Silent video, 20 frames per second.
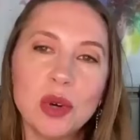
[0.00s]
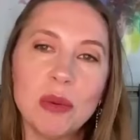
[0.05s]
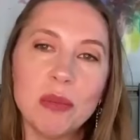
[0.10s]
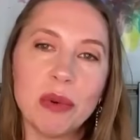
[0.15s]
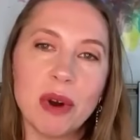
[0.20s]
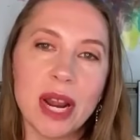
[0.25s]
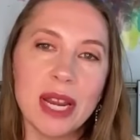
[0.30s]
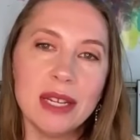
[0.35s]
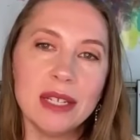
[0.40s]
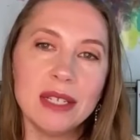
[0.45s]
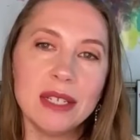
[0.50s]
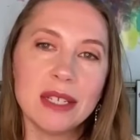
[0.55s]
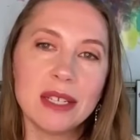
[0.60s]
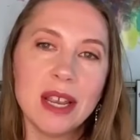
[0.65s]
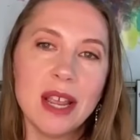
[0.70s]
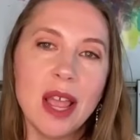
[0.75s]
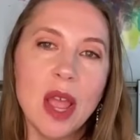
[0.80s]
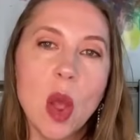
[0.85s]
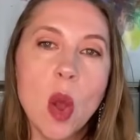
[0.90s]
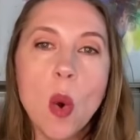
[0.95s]
to our brains.
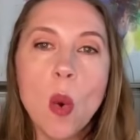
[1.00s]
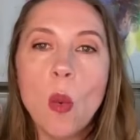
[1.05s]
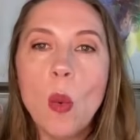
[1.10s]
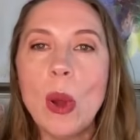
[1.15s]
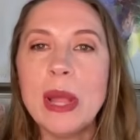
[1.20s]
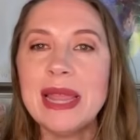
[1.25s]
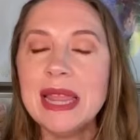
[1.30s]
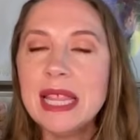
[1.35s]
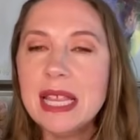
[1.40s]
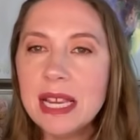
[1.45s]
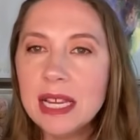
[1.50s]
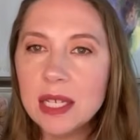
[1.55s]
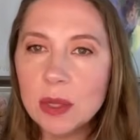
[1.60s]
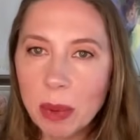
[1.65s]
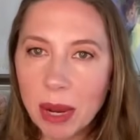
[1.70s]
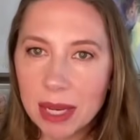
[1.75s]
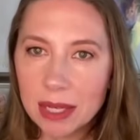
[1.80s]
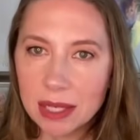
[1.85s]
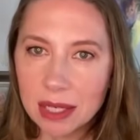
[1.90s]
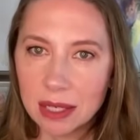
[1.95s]
When these
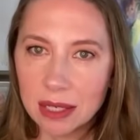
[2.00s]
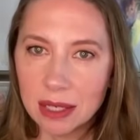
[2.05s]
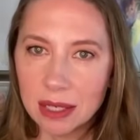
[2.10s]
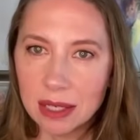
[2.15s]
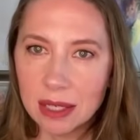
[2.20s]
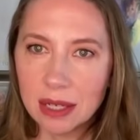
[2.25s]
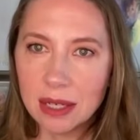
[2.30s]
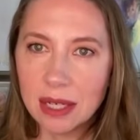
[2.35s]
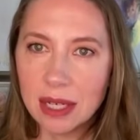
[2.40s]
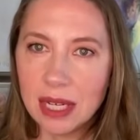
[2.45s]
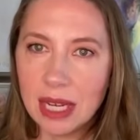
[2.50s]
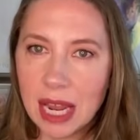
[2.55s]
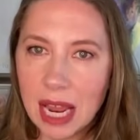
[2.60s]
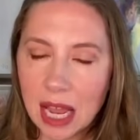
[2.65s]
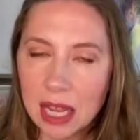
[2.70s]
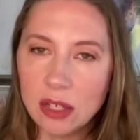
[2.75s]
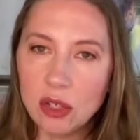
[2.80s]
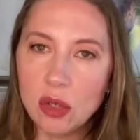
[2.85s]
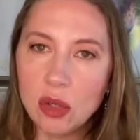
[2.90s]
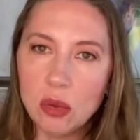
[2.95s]
buses
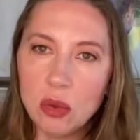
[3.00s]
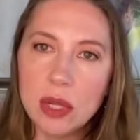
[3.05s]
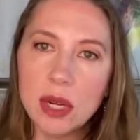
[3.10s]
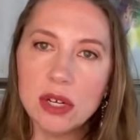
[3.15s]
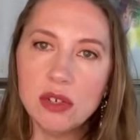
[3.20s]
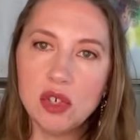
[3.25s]
can't do their